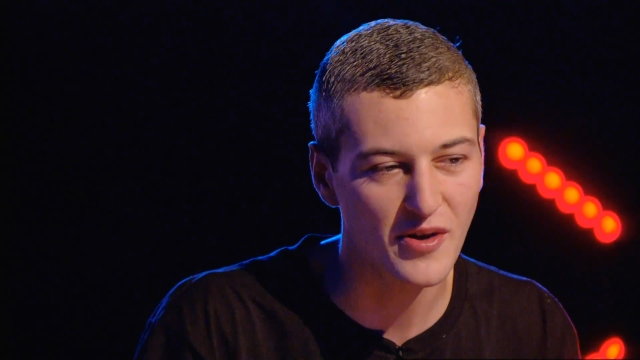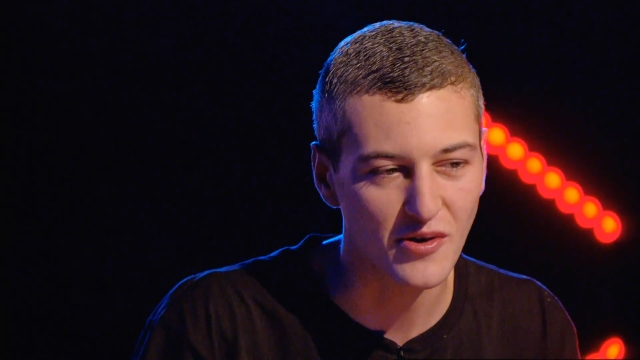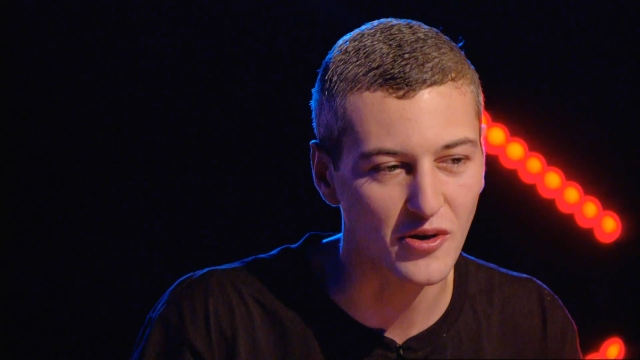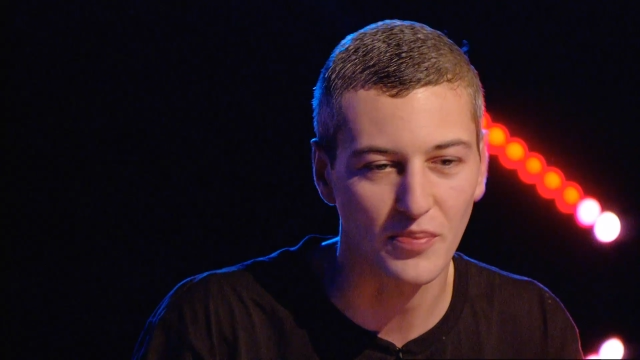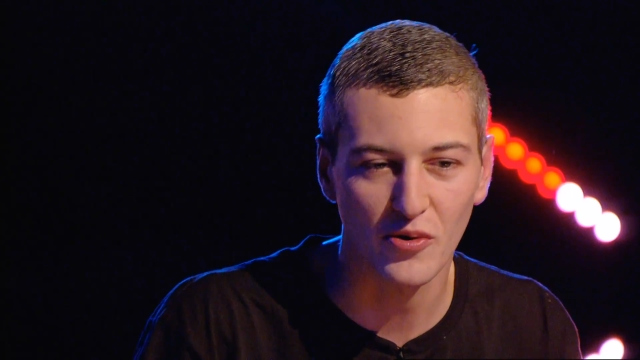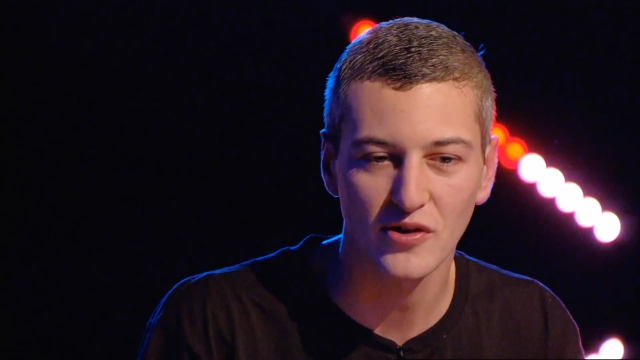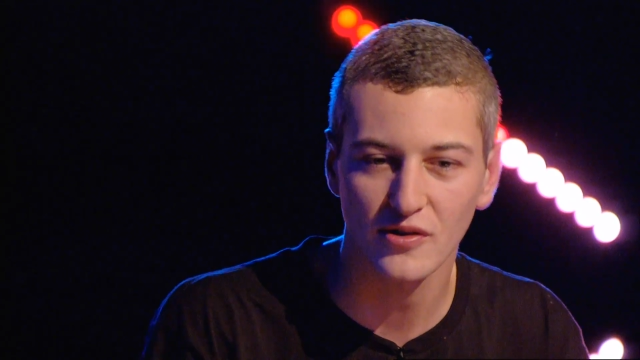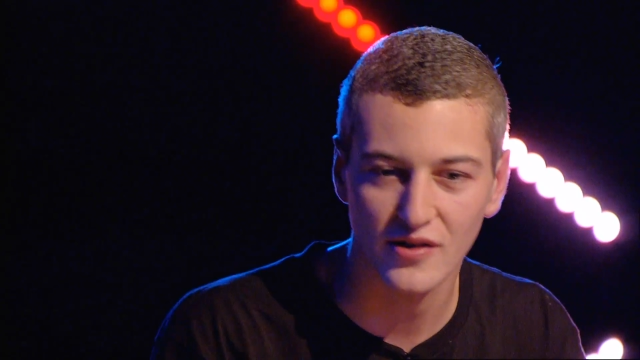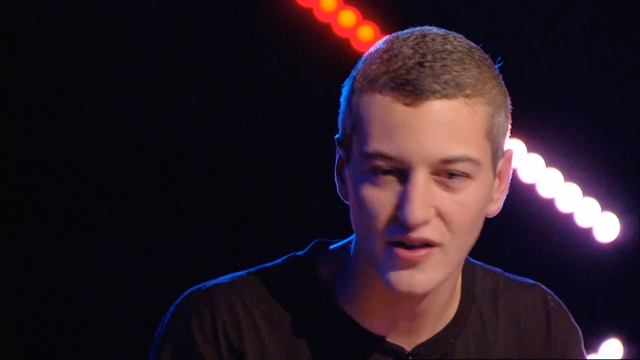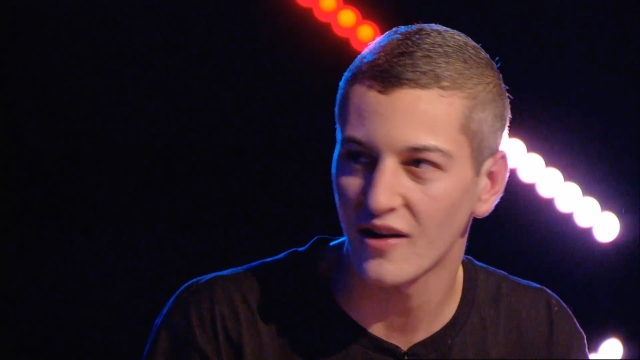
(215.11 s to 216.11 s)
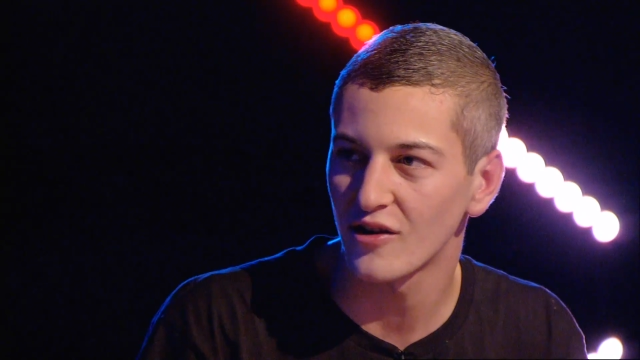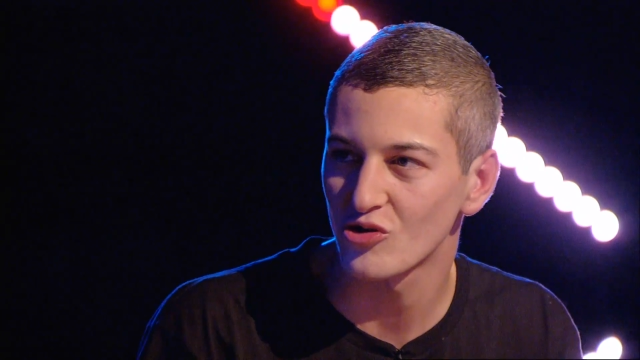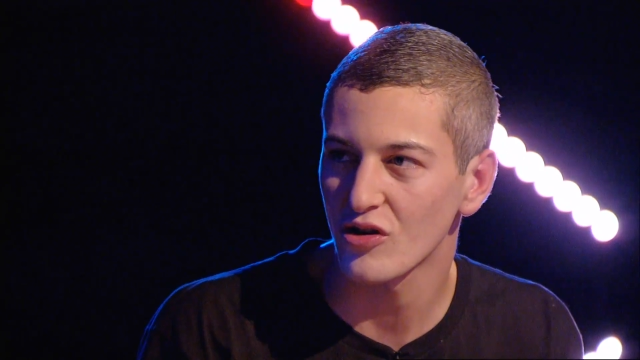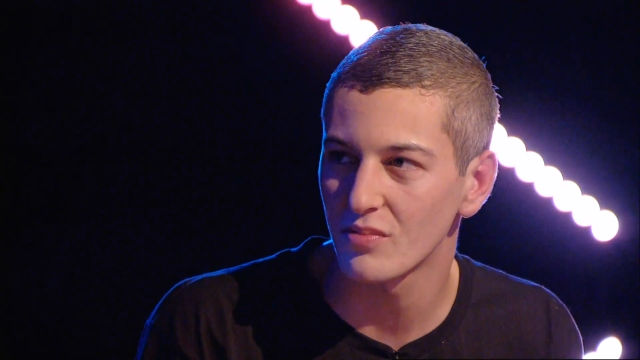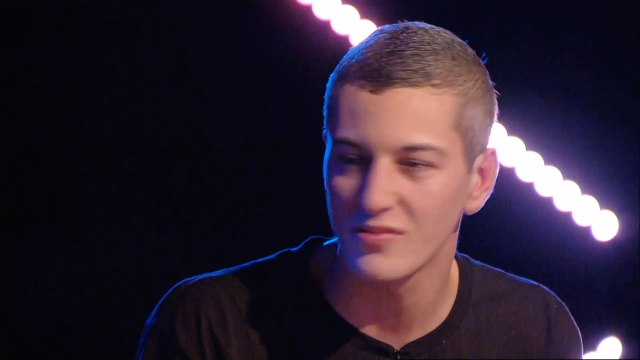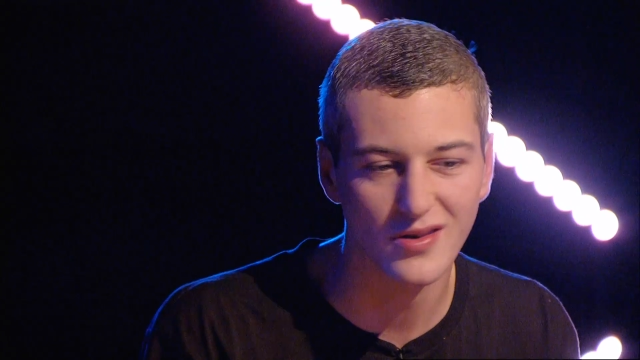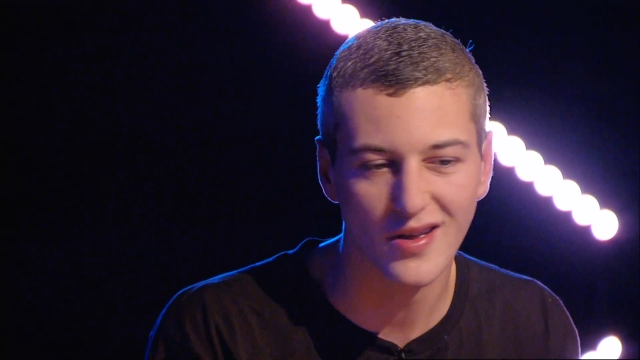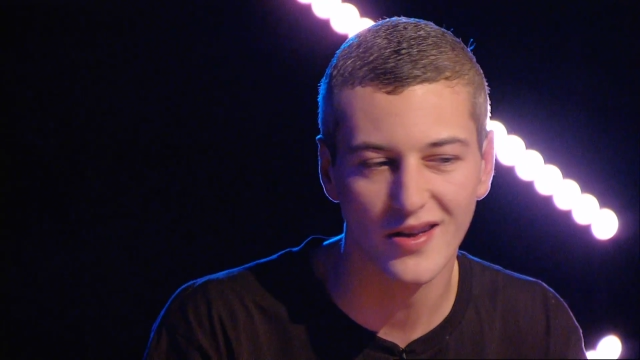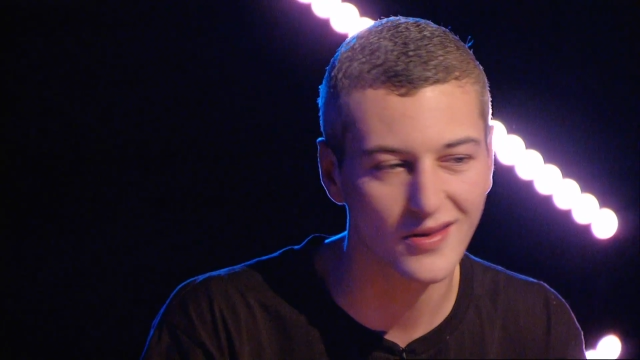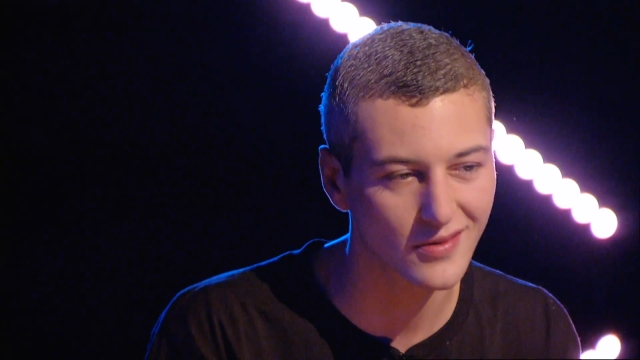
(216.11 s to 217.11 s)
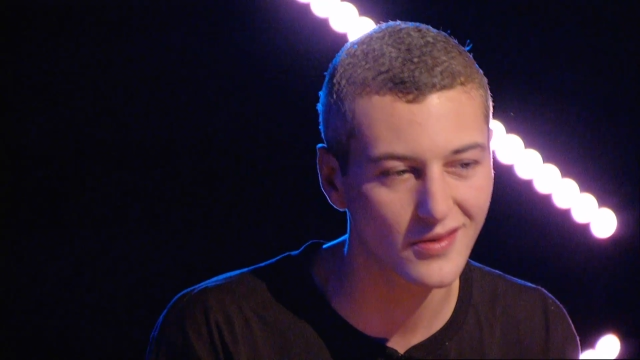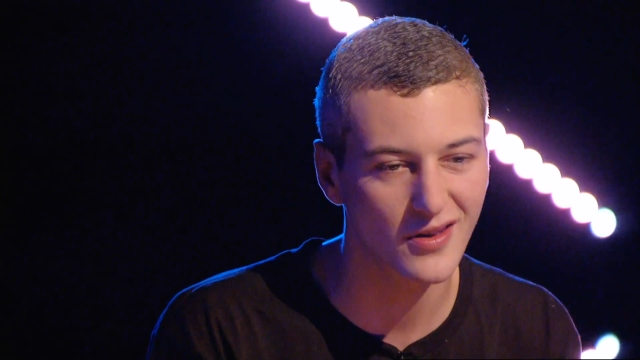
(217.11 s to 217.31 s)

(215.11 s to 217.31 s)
You've got the boys on guitar, drums and that.